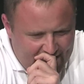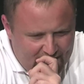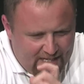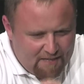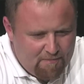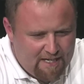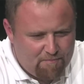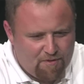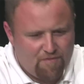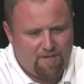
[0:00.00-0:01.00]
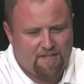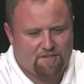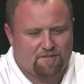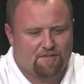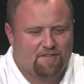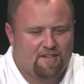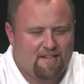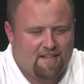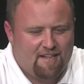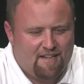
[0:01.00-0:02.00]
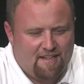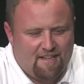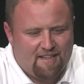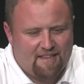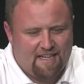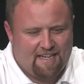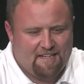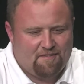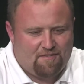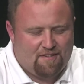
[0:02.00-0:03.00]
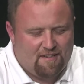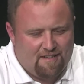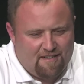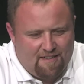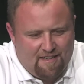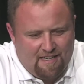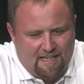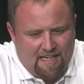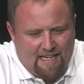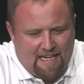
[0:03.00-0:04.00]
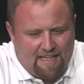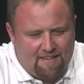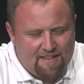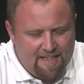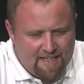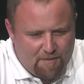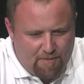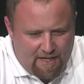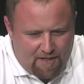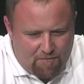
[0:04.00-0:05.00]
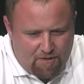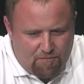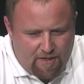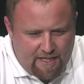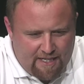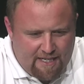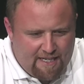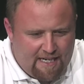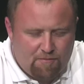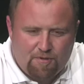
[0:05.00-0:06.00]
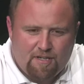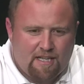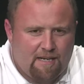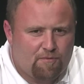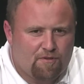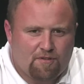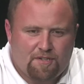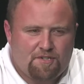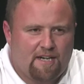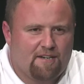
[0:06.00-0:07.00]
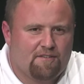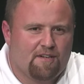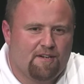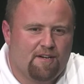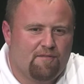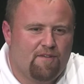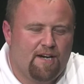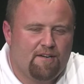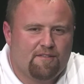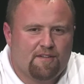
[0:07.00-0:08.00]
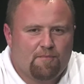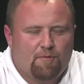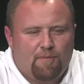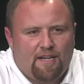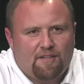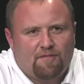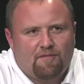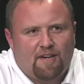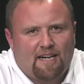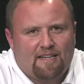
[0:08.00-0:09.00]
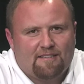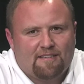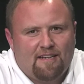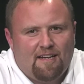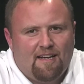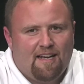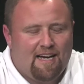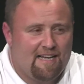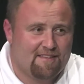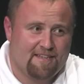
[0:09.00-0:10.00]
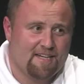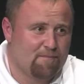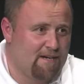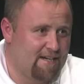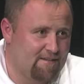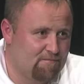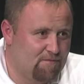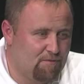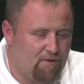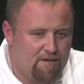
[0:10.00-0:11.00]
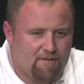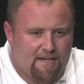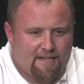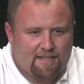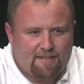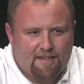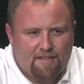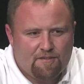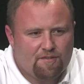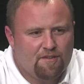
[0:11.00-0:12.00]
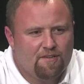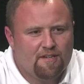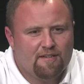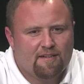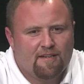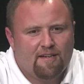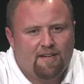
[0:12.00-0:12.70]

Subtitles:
In my professional life, I think about and I will absolutely share a very simple piece of advice. I think about what would I tell a student